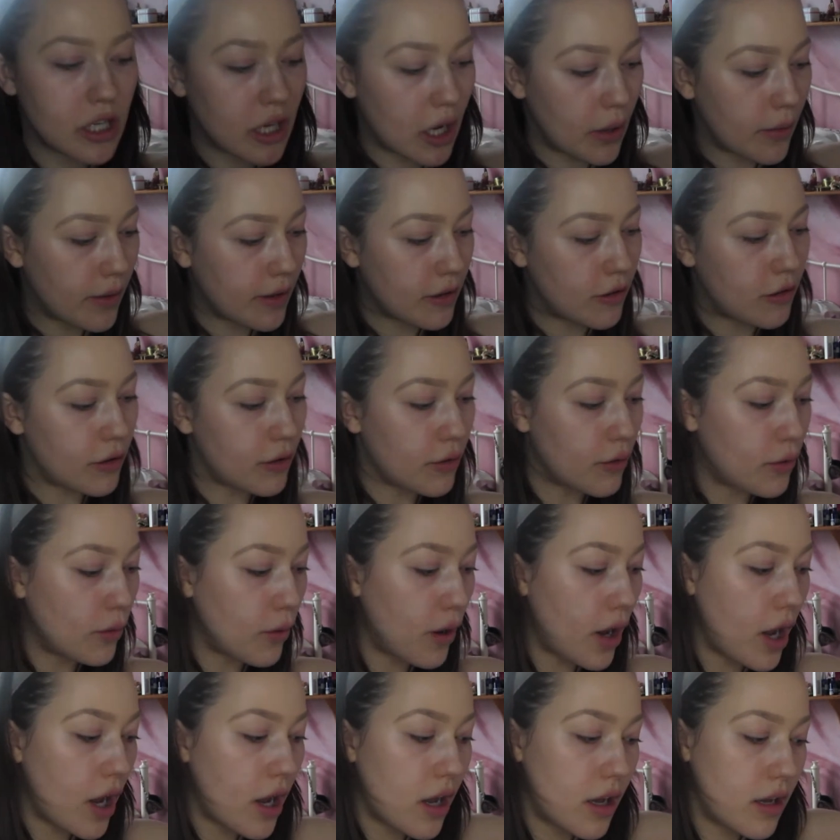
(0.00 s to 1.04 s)
going to
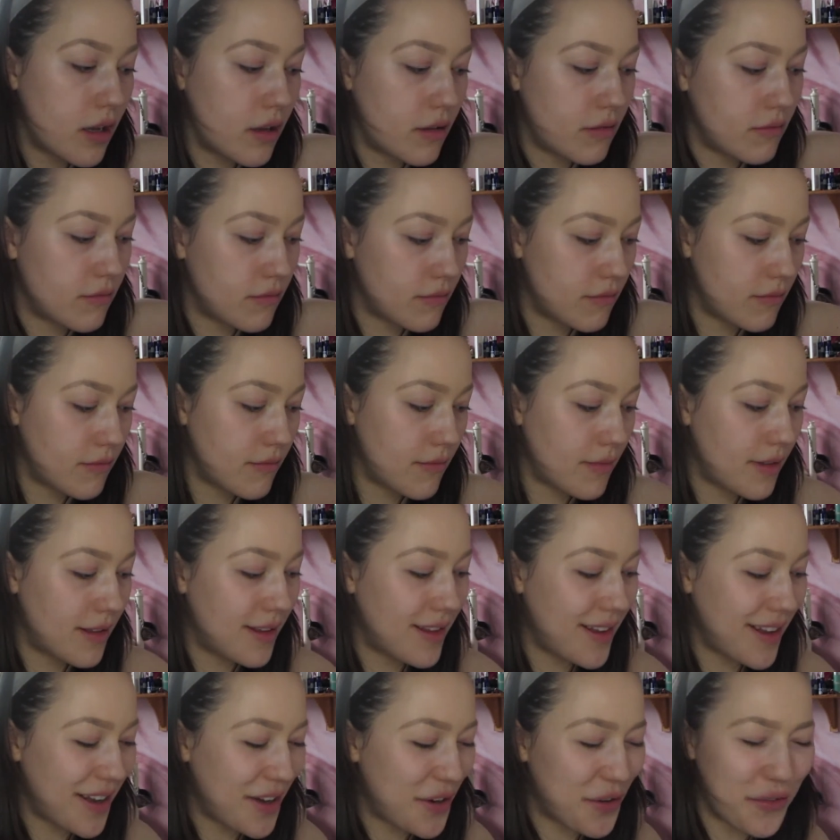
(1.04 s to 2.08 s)

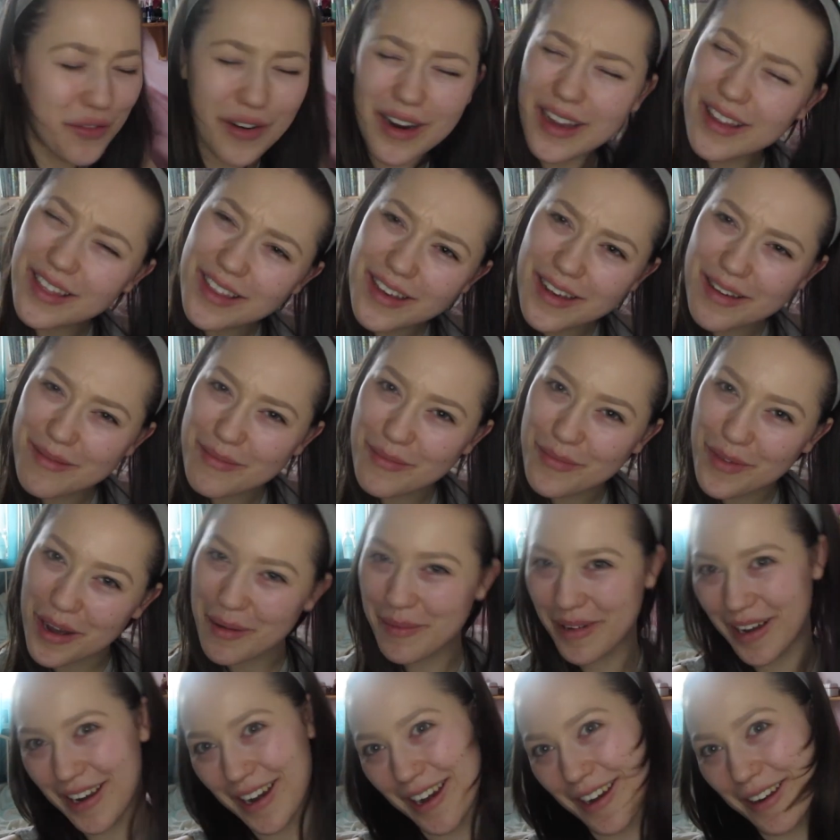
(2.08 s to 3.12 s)
grade them. What
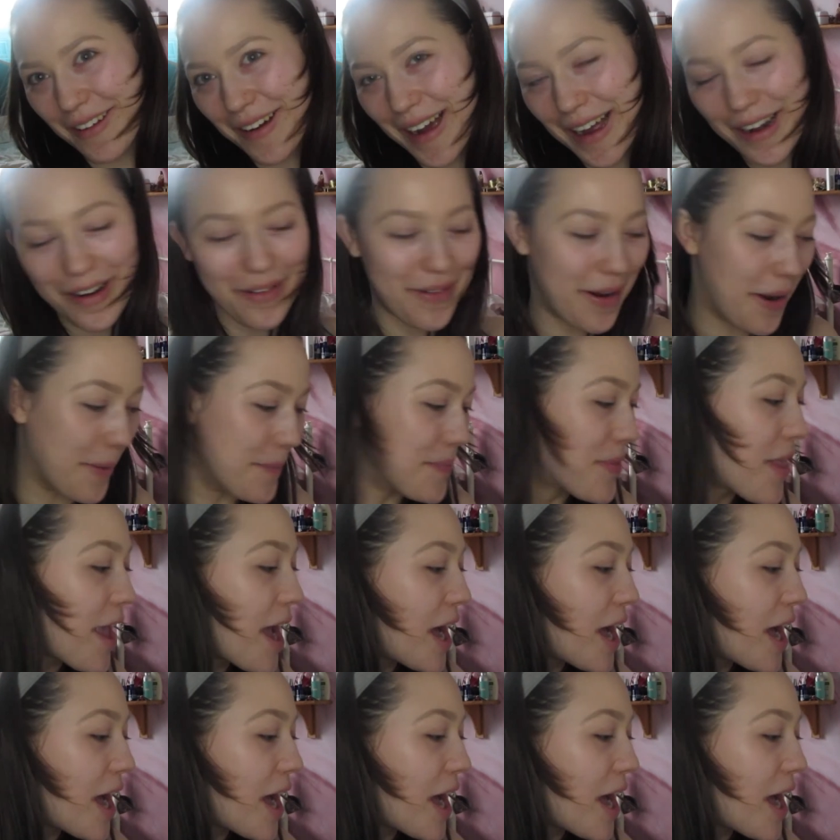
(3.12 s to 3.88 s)
am I gonna do? I don't know.